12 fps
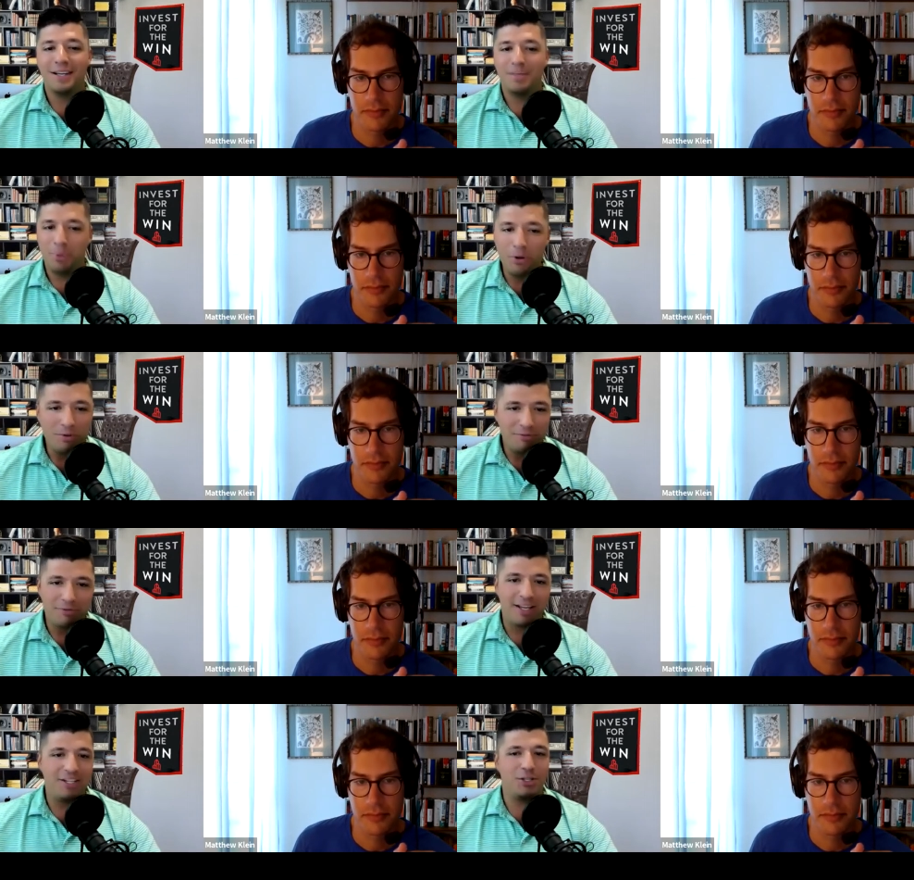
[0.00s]
Speaker 1: Putin
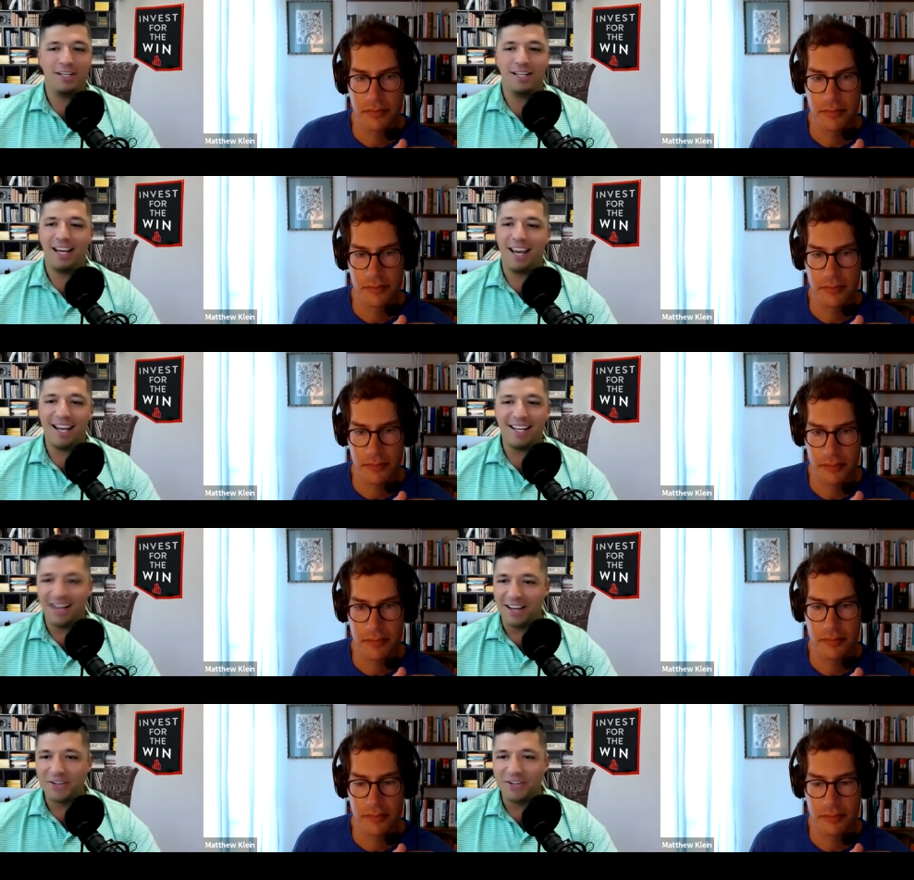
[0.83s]
inflation, and
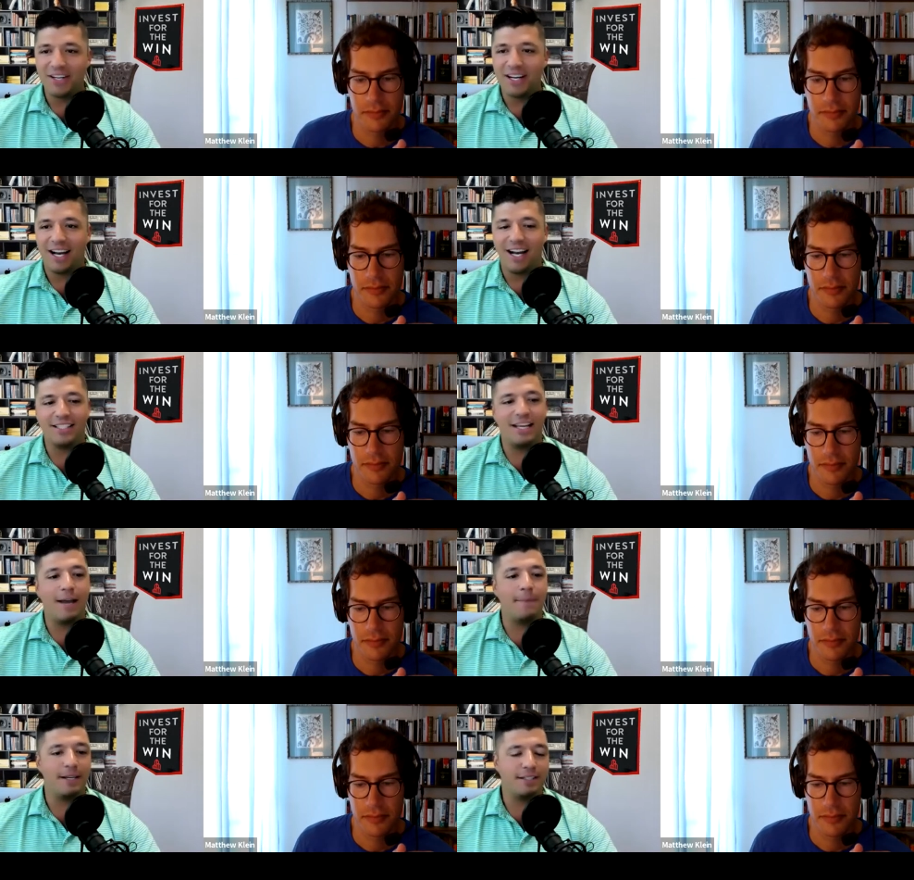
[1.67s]
other hot
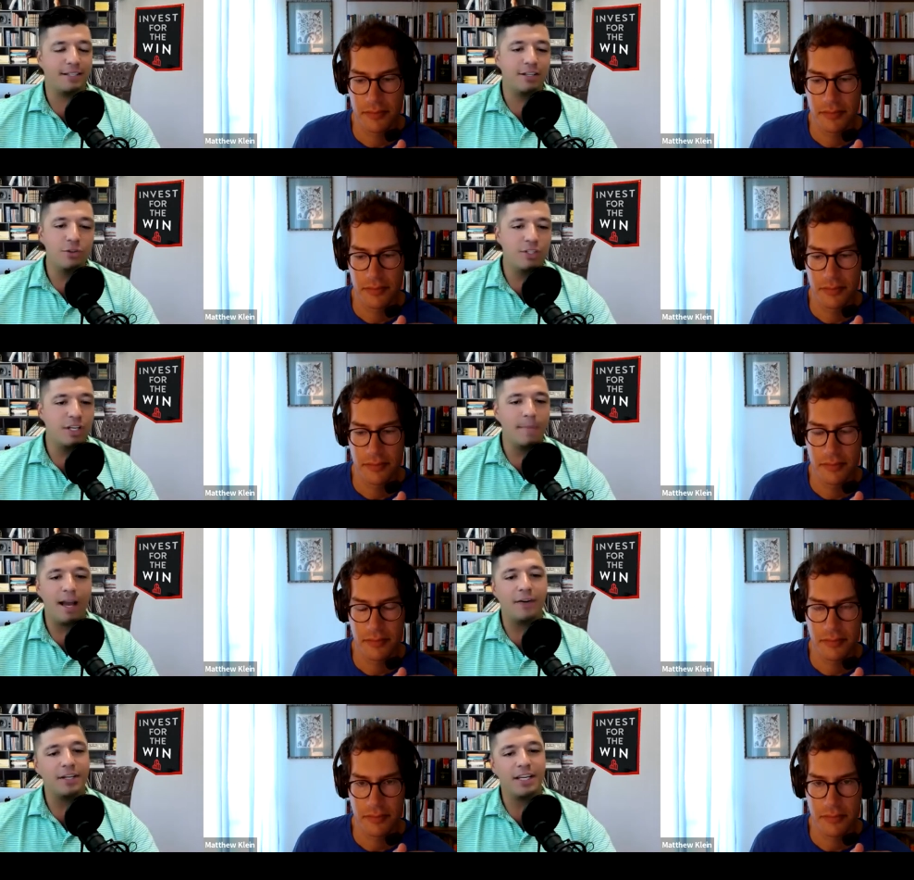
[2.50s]
topics. Can you
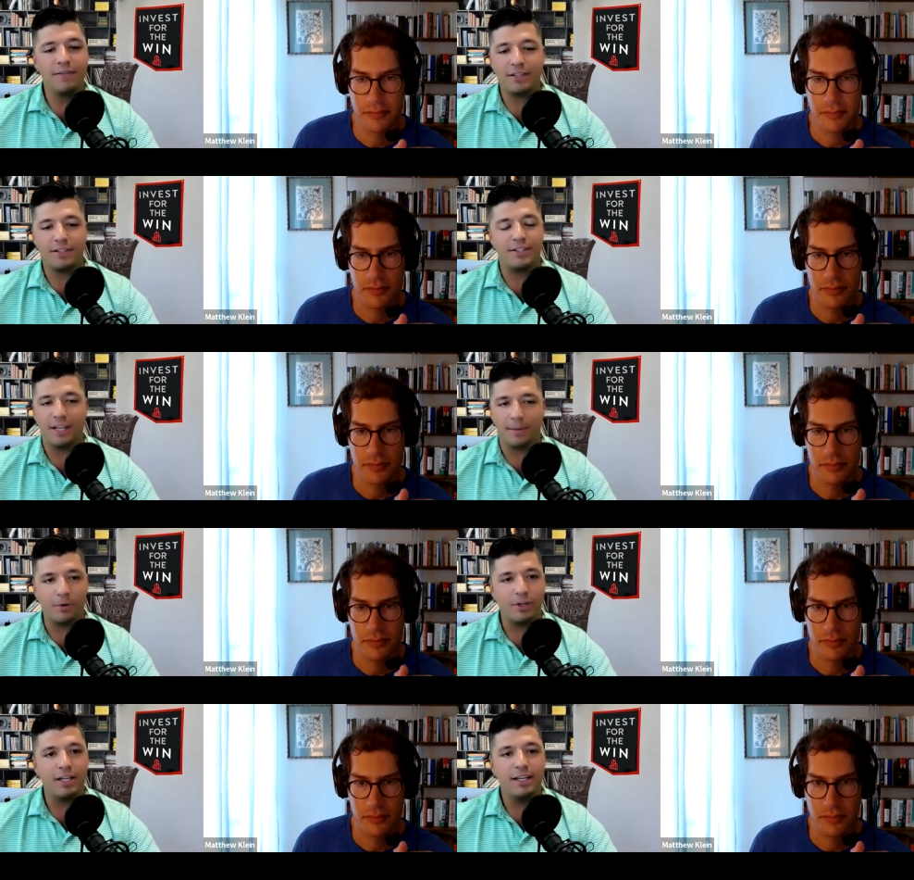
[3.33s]
somehow give us a
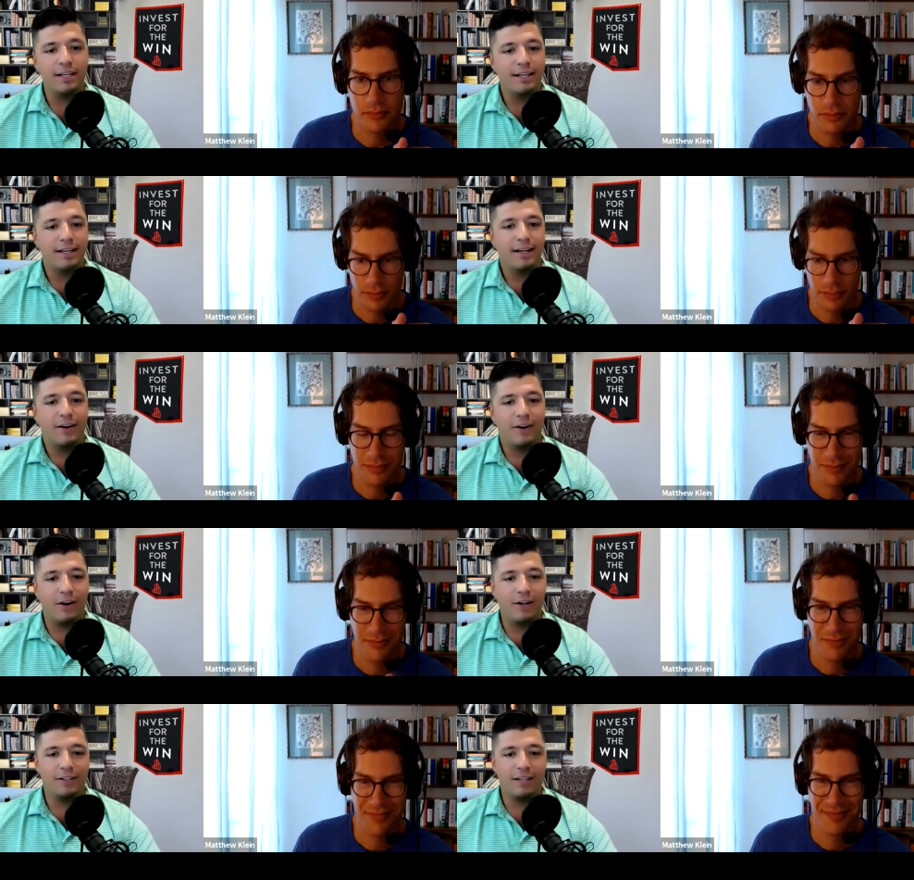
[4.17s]
summary
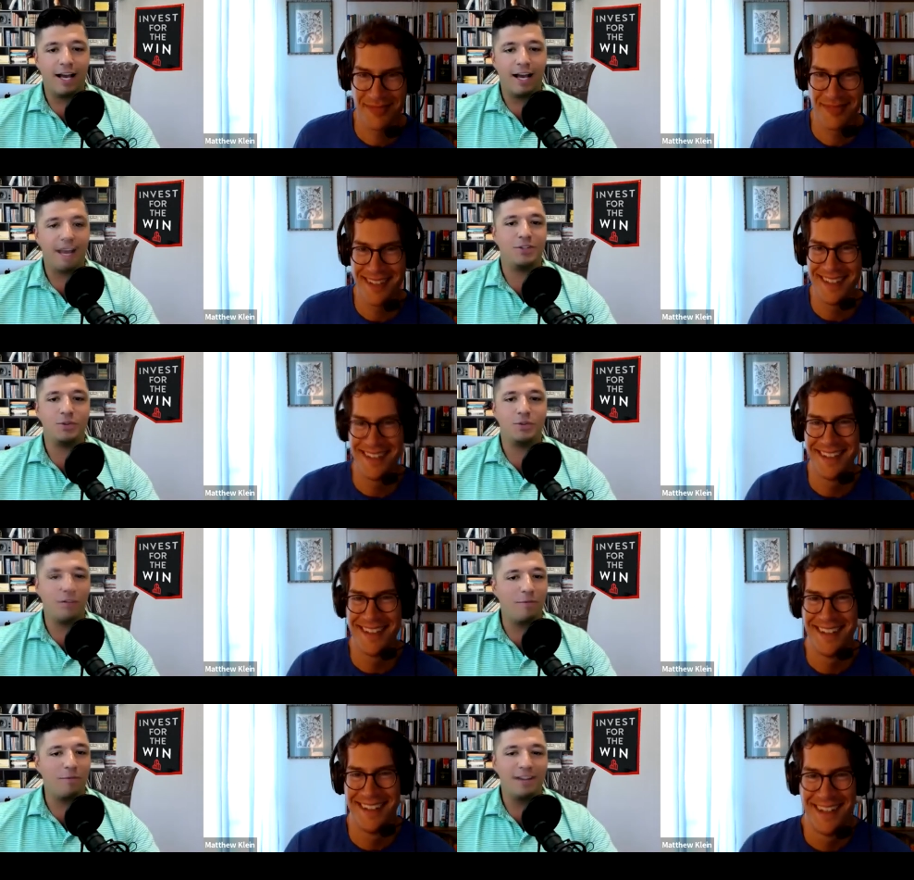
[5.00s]
on the last
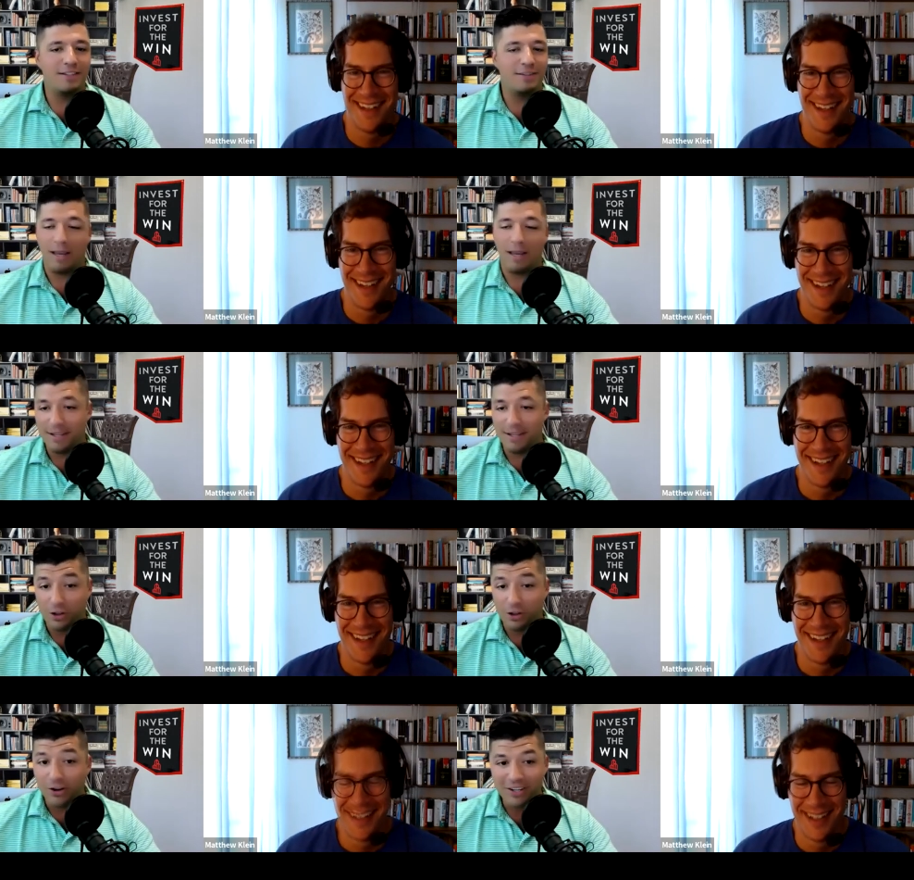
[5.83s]
12 months, maybe
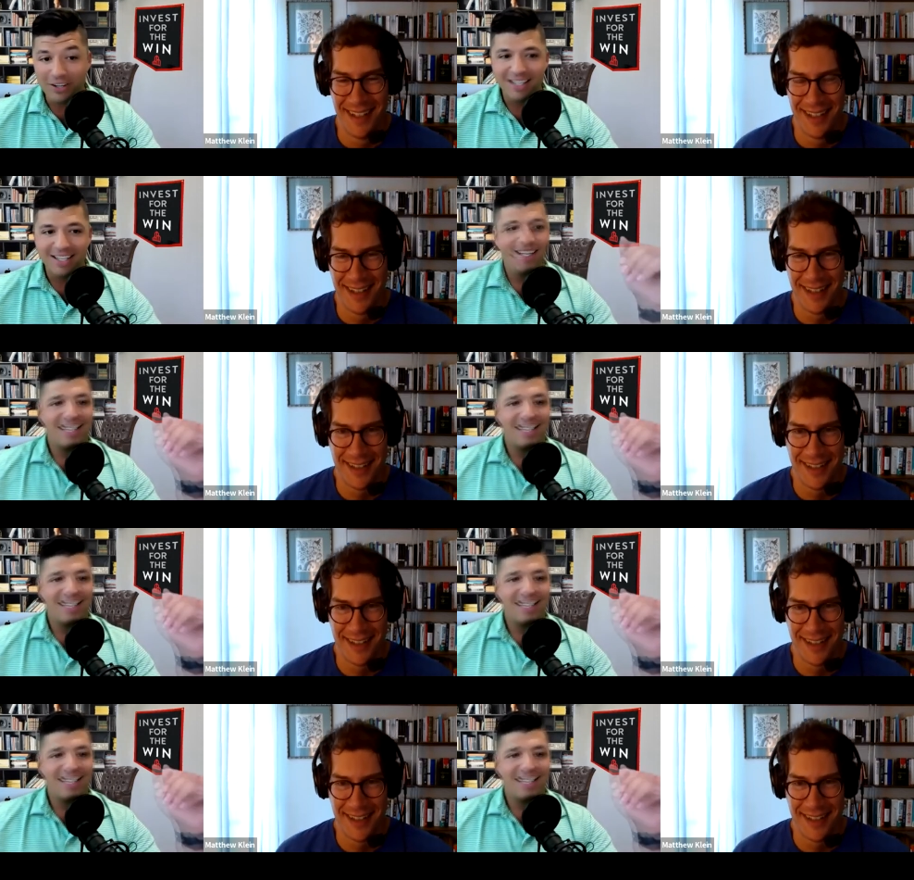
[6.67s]
it's longer,